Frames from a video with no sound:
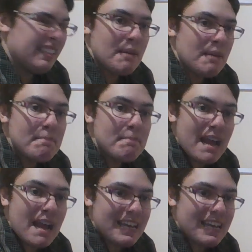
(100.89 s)

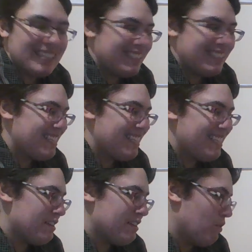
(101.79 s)
"Me," said
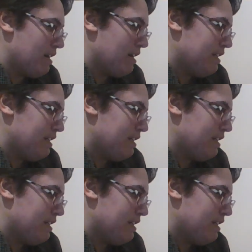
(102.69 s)
Noah.